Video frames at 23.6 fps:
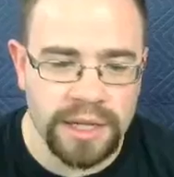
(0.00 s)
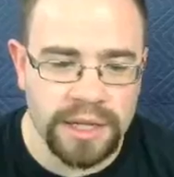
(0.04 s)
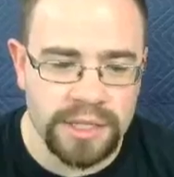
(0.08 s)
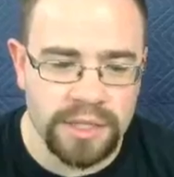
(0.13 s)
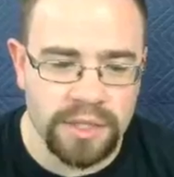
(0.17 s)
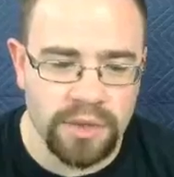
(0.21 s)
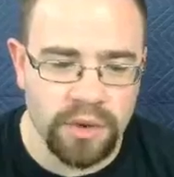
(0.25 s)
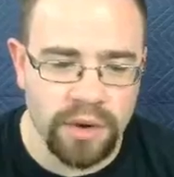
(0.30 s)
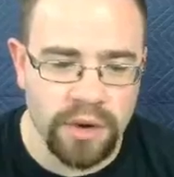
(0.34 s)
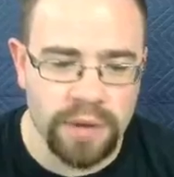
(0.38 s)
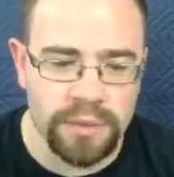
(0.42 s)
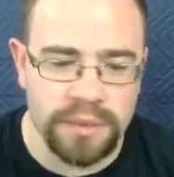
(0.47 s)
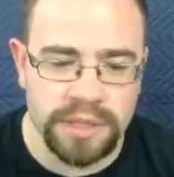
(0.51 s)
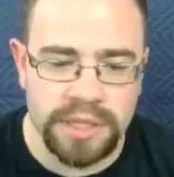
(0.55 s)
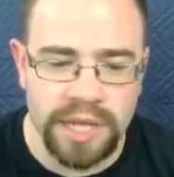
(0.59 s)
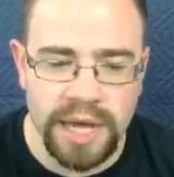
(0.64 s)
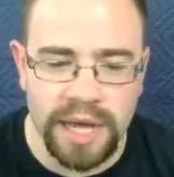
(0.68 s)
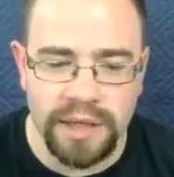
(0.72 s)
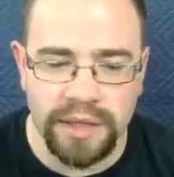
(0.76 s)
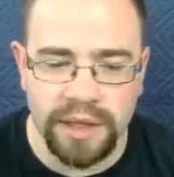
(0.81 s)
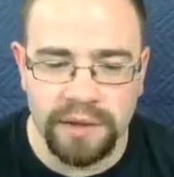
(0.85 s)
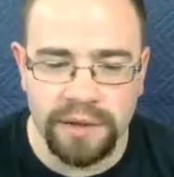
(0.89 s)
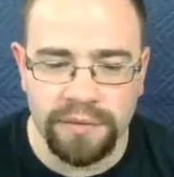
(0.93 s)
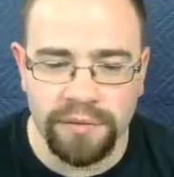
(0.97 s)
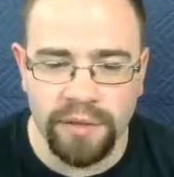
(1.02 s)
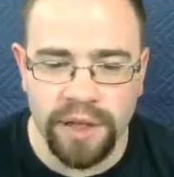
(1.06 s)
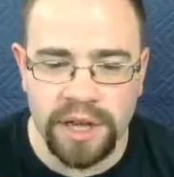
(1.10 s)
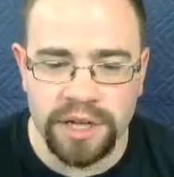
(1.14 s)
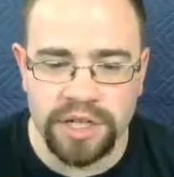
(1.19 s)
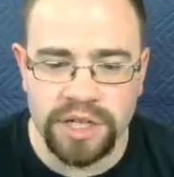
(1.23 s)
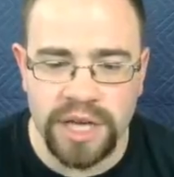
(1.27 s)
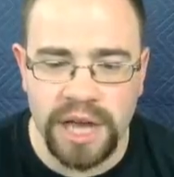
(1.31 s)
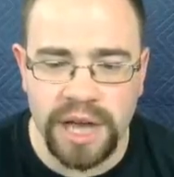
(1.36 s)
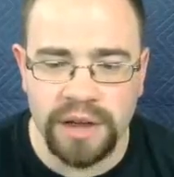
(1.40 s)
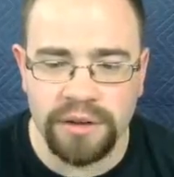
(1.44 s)
the story was not, like,
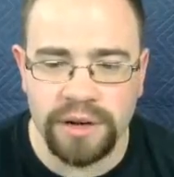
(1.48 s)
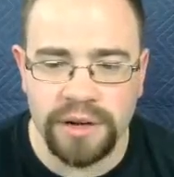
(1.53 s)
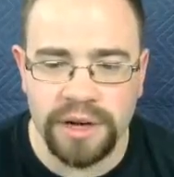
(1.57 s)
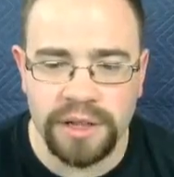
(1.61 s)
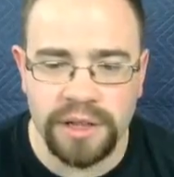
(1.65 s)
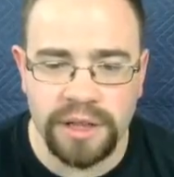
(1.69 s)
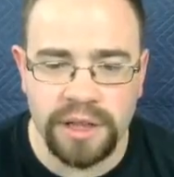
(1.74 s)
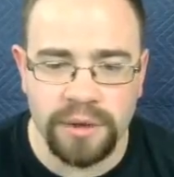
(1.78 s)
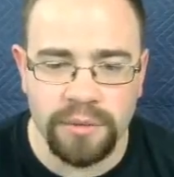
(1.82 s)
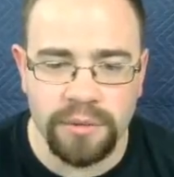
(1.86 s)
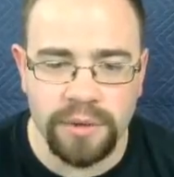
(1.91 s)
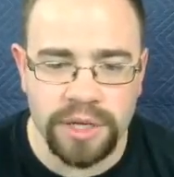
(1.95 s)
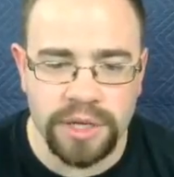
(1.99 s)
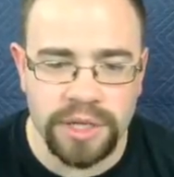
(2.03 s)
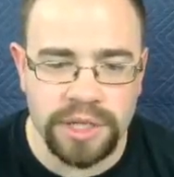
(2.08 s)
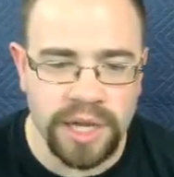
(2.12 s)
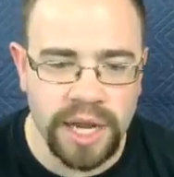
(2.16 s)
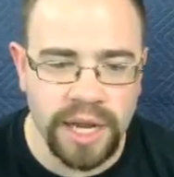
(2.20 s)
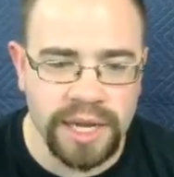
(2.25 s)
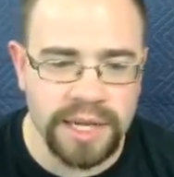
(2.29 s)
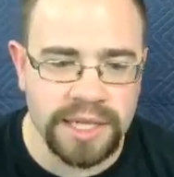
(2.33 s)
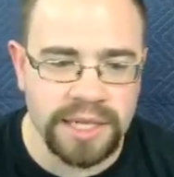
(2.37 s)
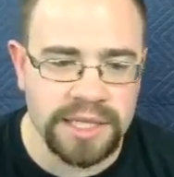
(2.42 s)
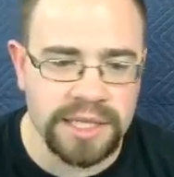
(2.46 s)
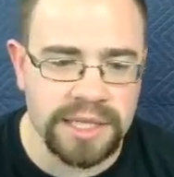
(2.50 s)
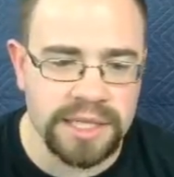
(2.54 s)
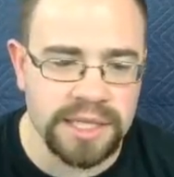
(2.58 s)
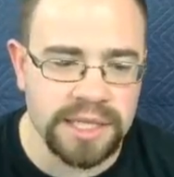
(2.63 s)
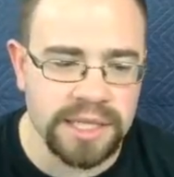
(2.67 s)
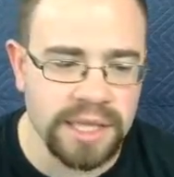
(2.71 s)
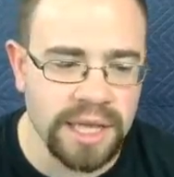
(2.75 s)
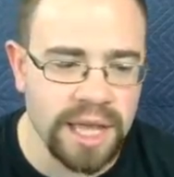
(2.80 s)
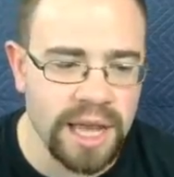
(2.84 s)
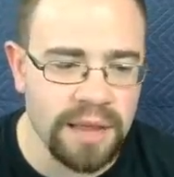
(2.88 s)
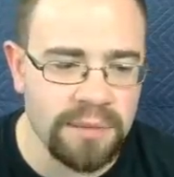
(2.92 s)
fleshed out or anything, which I guess
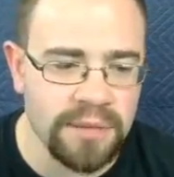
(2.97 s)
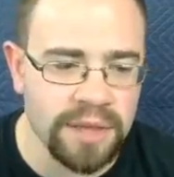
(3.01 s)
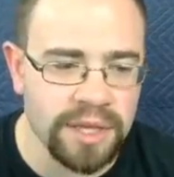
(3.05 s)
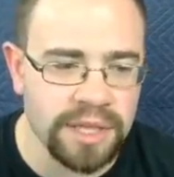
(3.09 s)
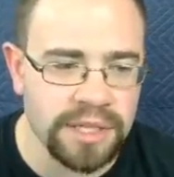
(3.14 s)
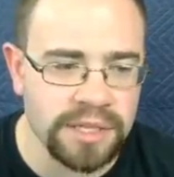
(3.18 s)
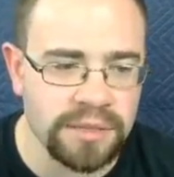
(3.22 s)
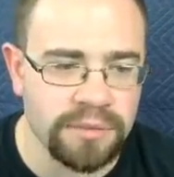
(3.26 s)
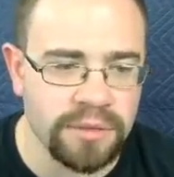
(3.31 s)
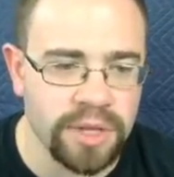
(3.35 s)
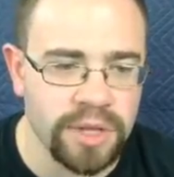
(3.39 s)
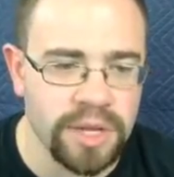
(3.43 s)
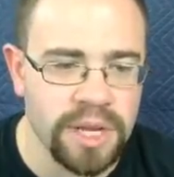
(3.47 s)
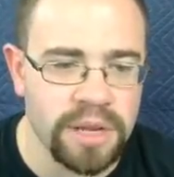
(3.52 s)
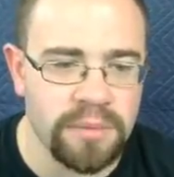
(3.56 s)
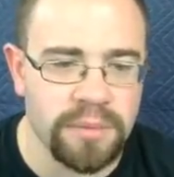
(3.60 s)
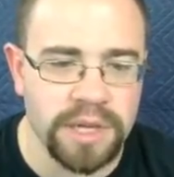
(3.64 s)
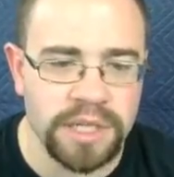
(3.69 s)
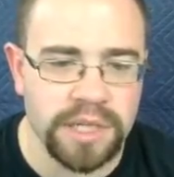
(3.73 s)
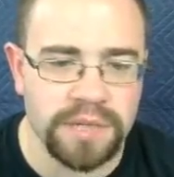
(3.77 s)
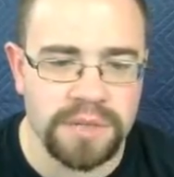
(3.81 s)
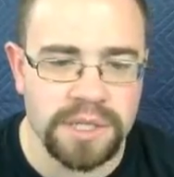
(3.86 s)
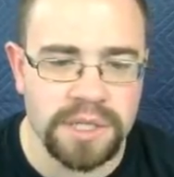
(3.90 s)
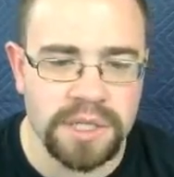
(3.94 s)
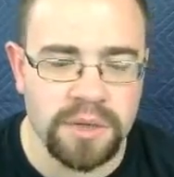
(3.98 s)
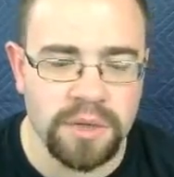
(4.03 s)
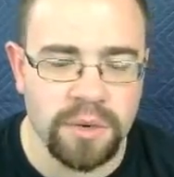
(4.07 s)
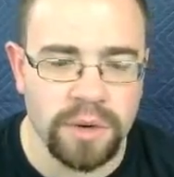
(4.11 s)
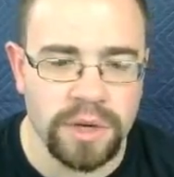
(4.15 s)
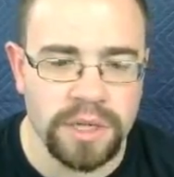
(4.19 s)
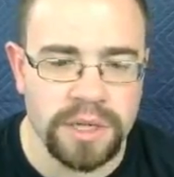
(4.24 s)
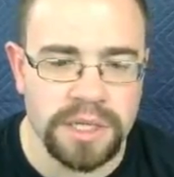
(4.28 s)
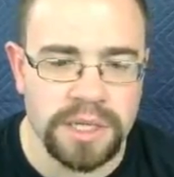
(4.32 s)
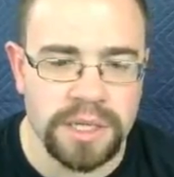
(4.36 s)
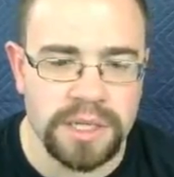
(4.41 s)
this is a game that doesn't really need much of a
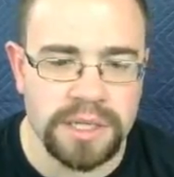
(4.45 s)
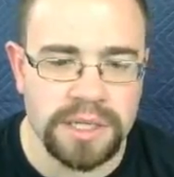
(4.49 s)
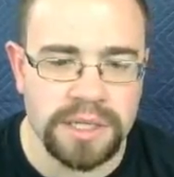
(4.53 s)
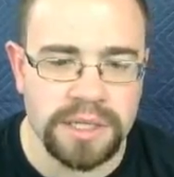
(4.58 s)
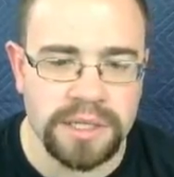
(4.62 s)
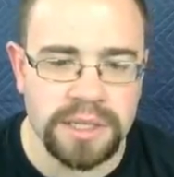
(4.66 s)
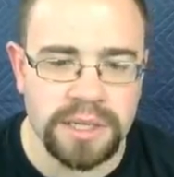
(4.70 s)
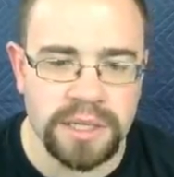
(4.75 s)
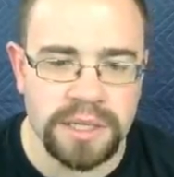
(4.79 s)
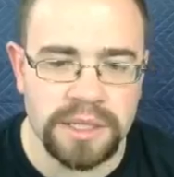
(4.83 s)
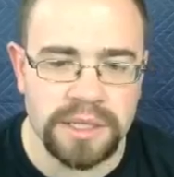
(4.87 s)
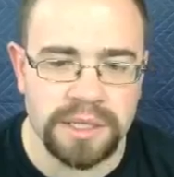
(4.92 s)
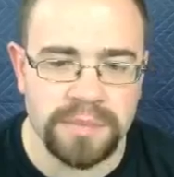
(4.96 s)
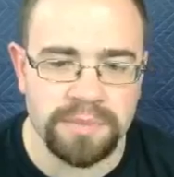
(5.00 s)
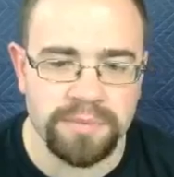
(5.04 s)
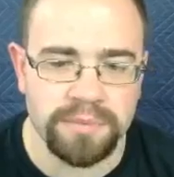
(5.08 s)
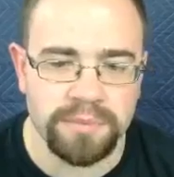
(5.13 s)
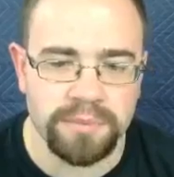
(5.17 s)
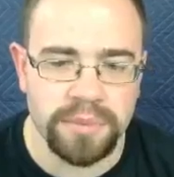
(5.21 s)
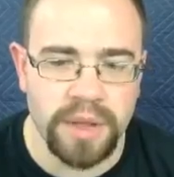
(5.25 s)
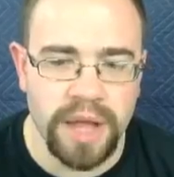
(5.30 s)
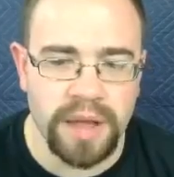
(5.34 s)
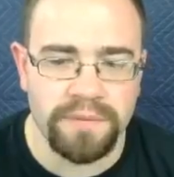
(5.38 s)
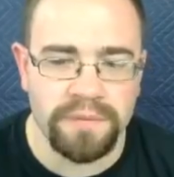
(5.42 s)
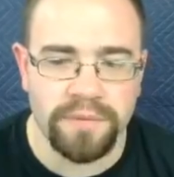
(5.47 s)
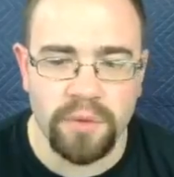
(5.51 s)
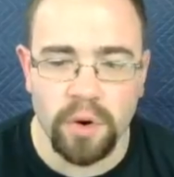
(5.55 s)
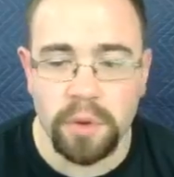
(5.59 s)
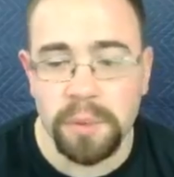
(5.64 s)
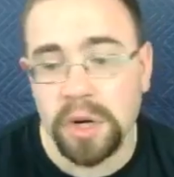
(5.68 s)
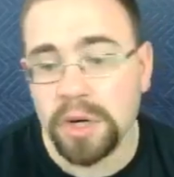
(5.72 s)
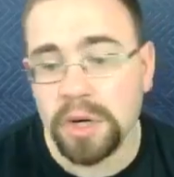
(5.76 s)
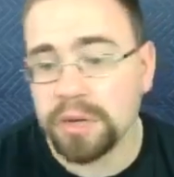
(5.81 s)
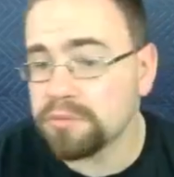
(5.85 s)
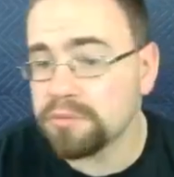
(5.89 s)
story since it's a
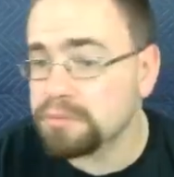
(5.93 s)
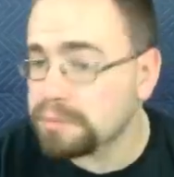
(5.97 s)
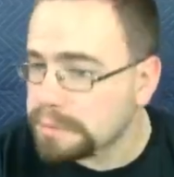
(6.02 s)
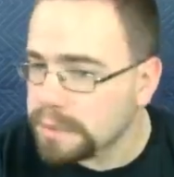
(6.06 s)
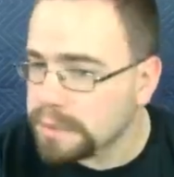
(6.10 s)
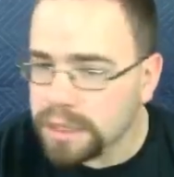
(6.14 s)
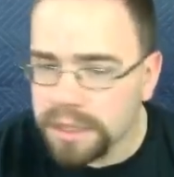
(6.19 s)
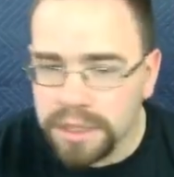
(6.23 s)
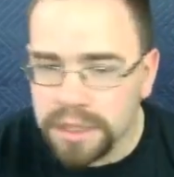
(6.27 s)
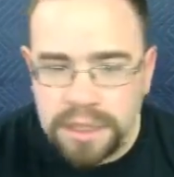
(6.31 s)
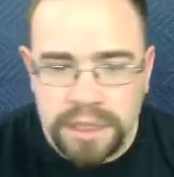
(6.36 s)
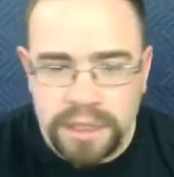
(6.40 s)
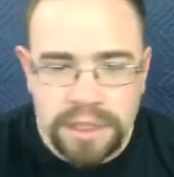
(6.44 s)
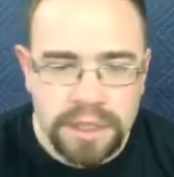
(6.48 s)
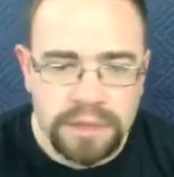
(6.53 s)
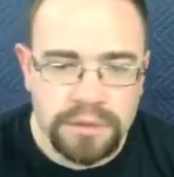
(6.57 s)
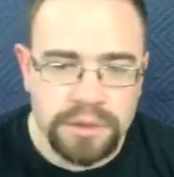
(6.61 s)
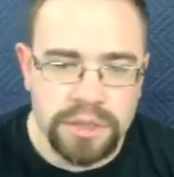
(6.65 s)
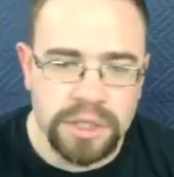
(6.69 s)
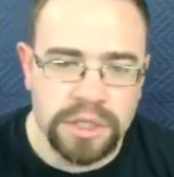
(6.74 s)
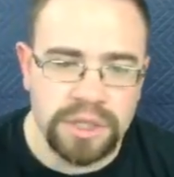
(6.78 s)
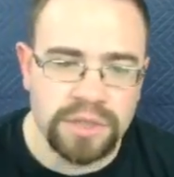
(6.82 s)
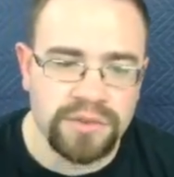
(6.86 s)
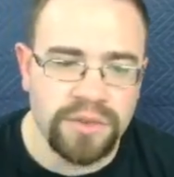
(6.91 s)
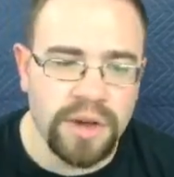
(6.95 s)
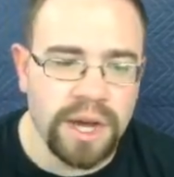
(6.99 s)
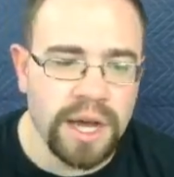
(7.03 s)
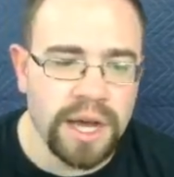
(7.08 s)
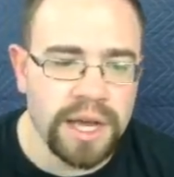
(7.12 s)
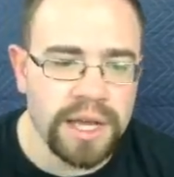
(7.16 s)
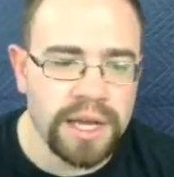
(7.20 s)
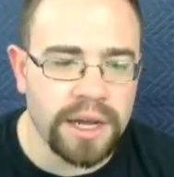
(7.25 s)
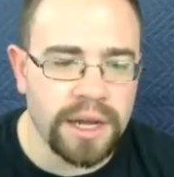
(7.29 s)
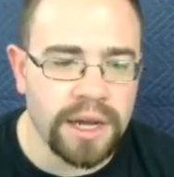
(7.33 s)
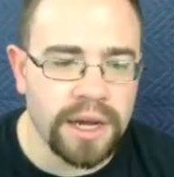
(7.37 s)
platformer which is fine.